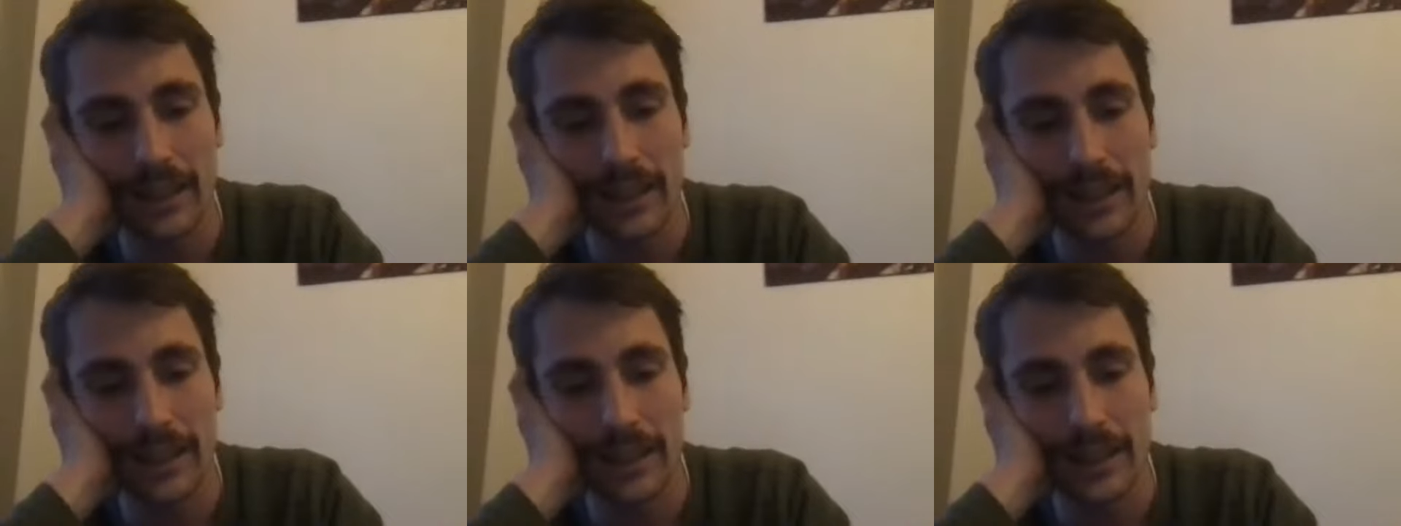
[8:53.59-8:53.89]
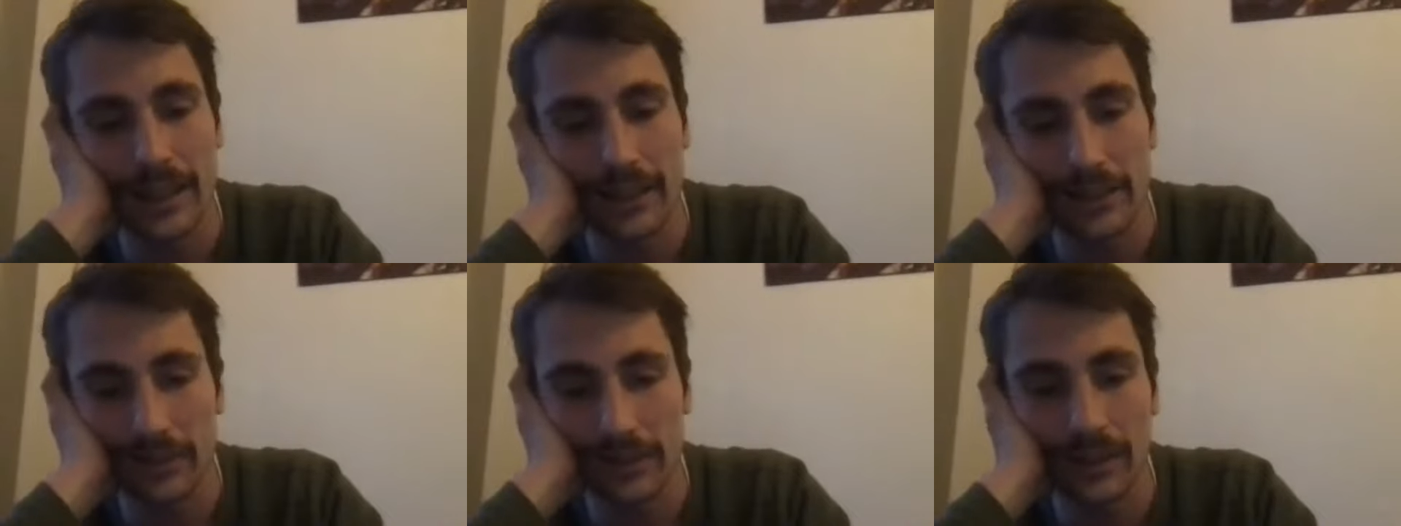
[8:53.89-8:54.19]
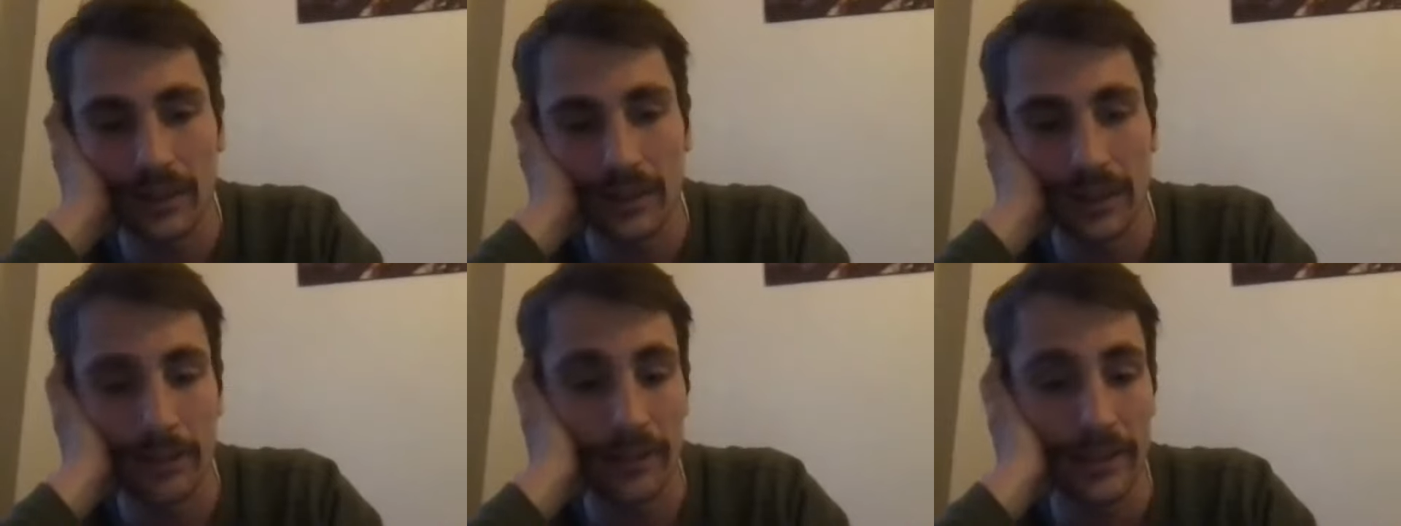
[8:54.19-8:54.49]
I
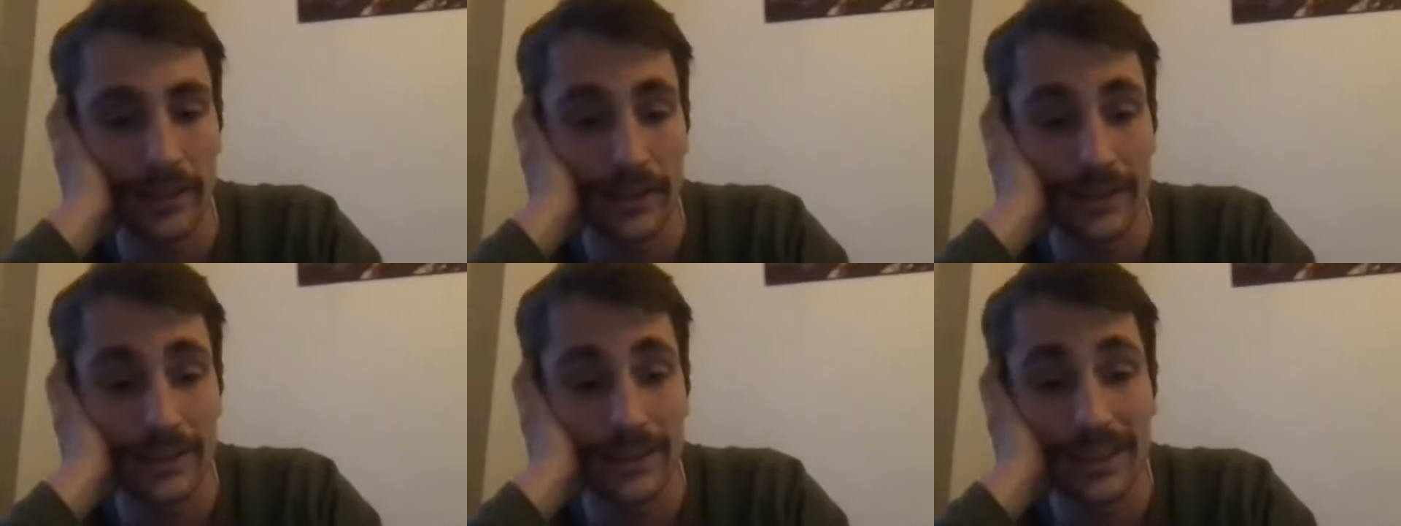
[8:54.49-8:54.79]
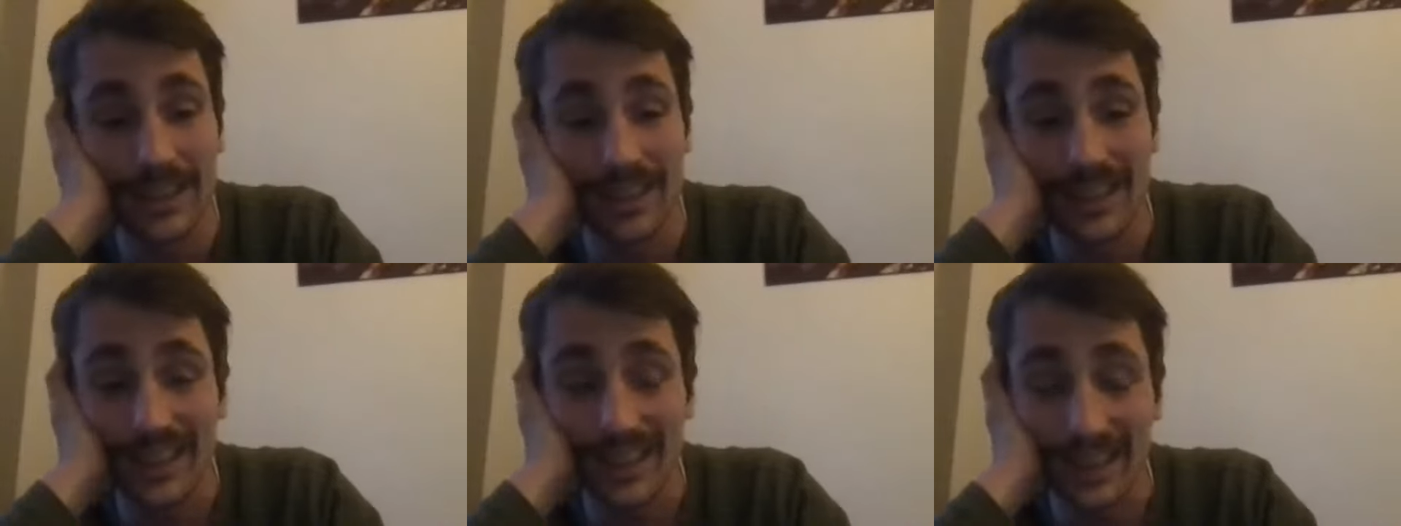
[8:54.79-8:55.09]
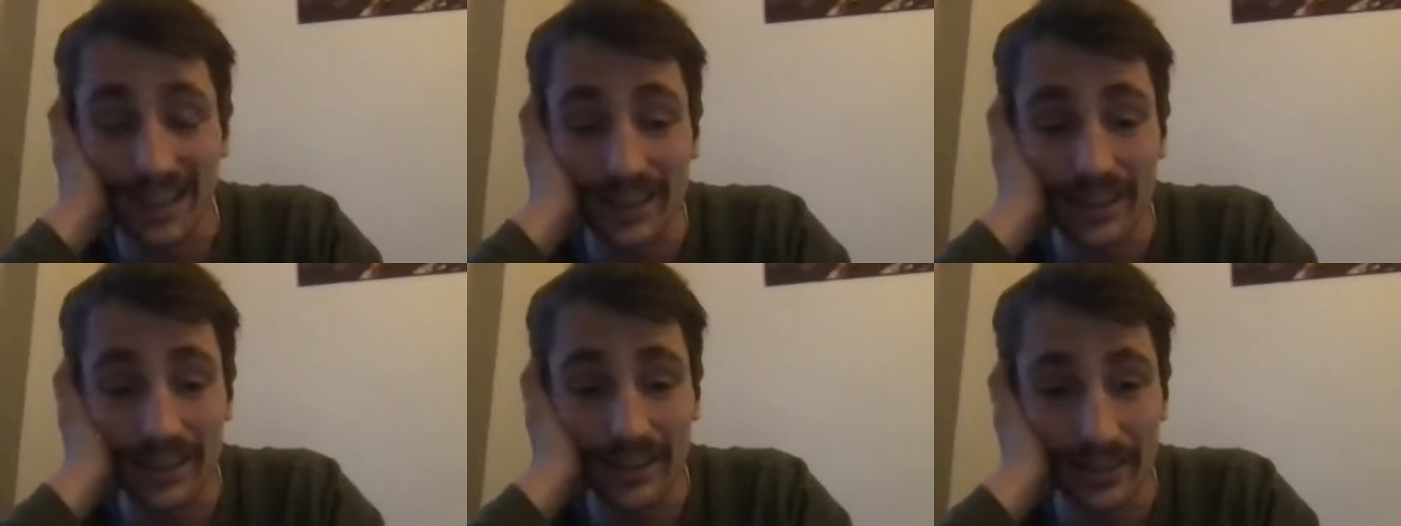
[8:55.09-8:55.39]
tell them is
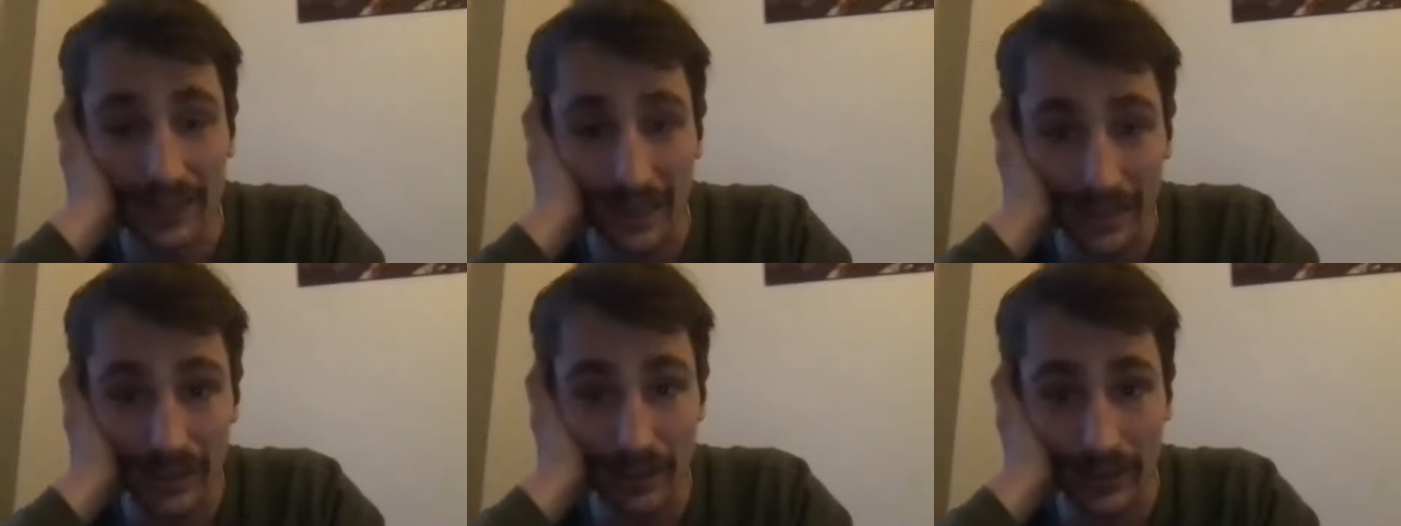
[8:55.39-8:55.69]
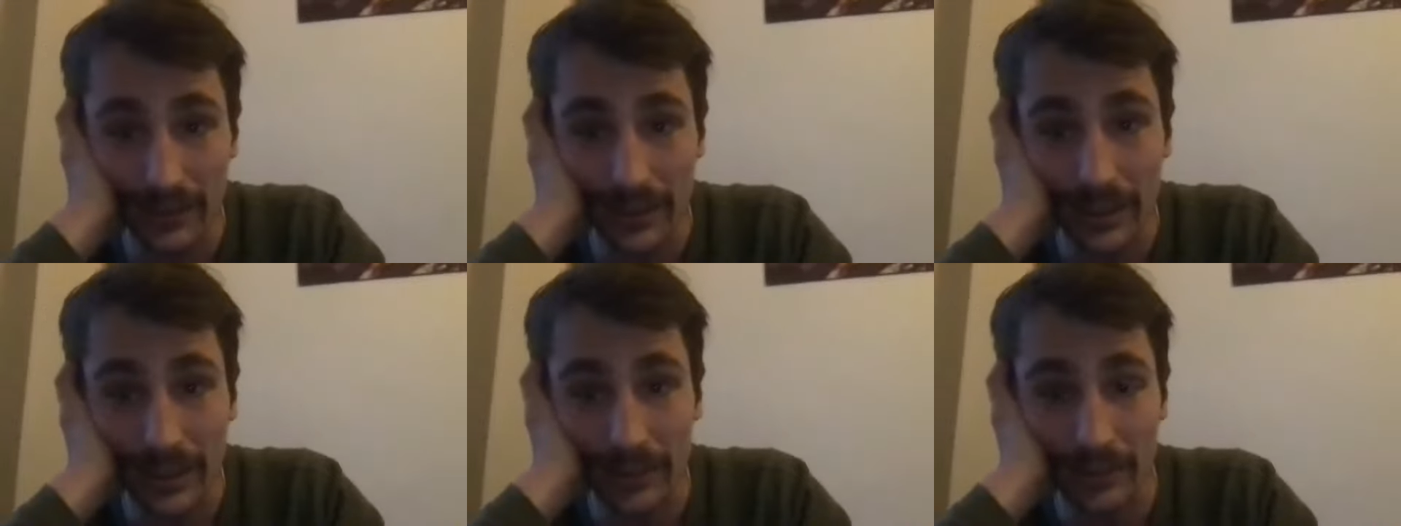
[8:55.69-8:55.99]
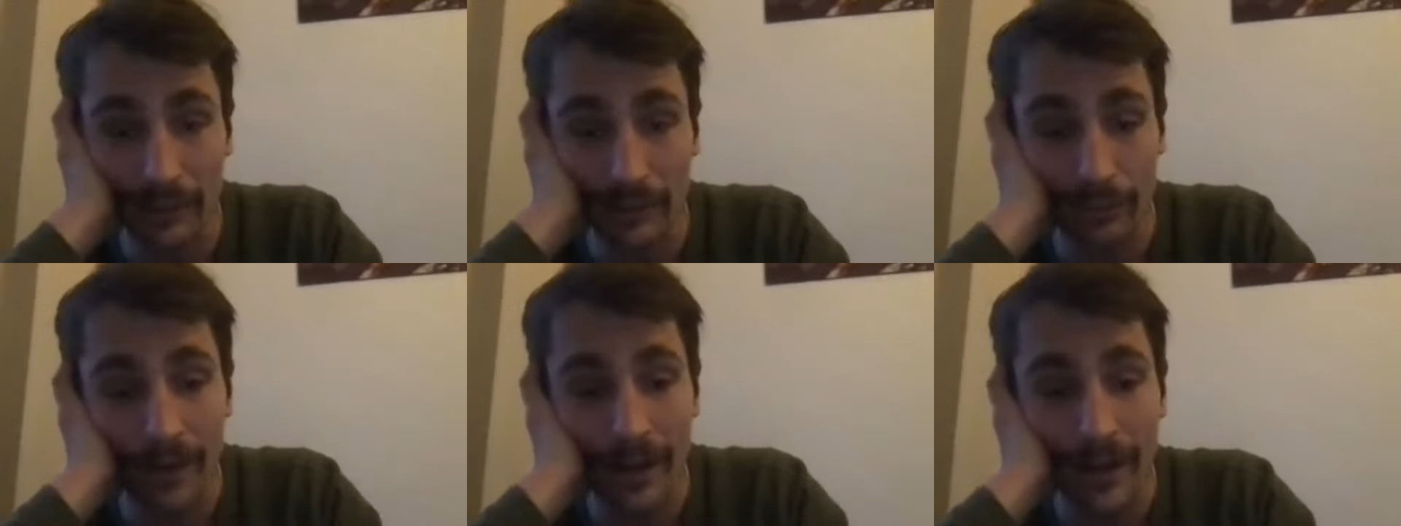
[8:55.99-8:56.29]
adults are
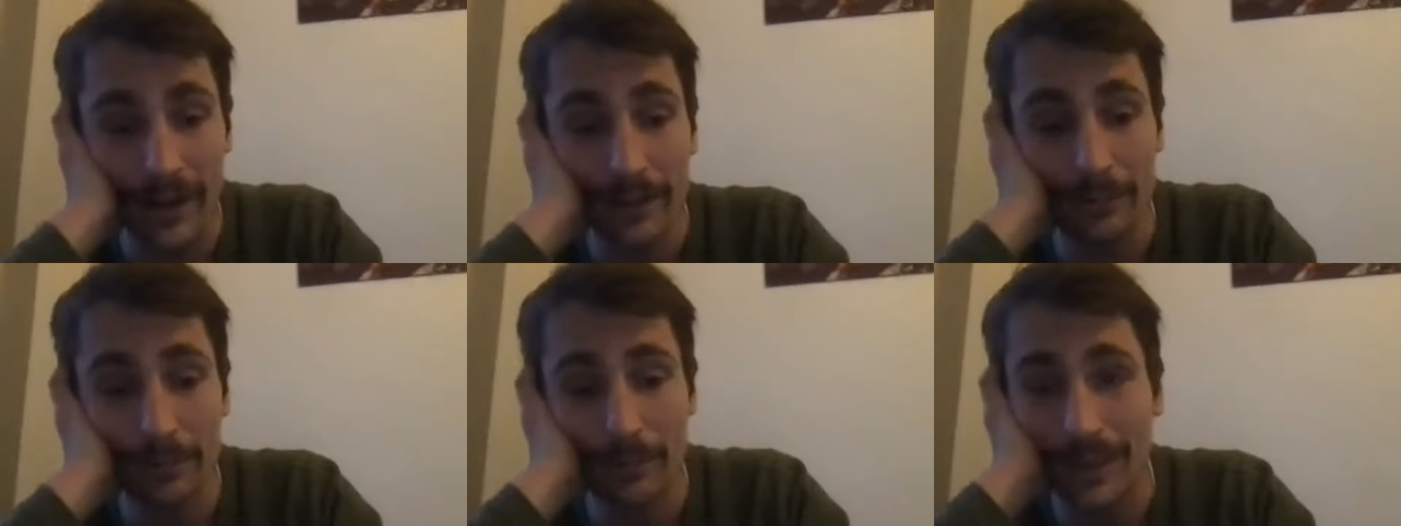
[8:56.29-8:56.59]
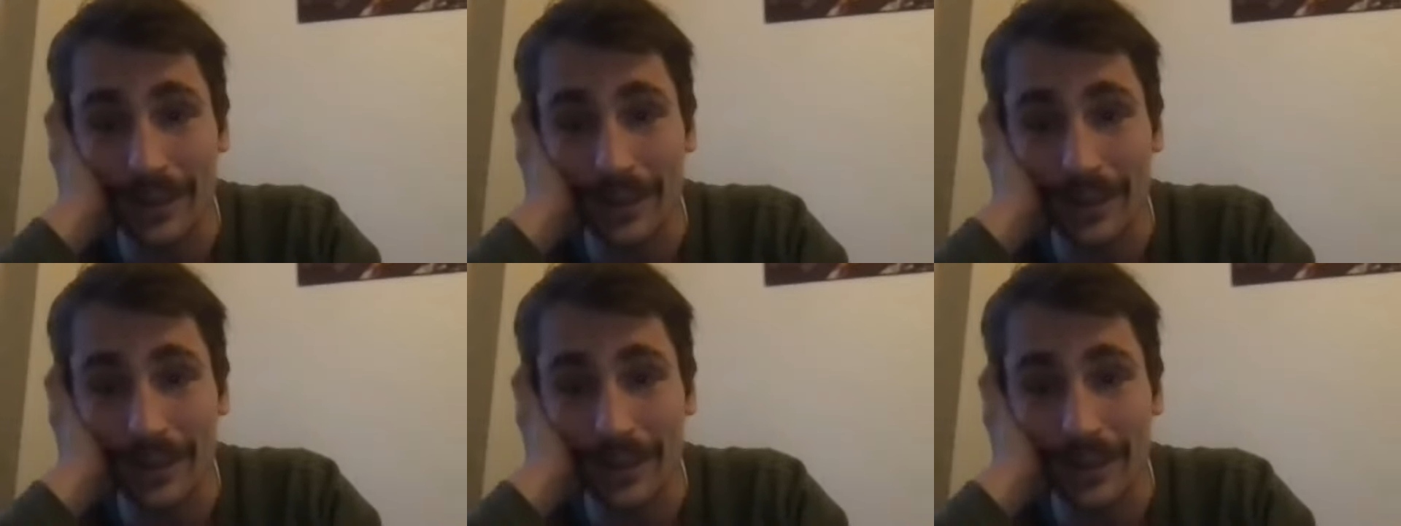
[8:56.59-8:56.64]
fine,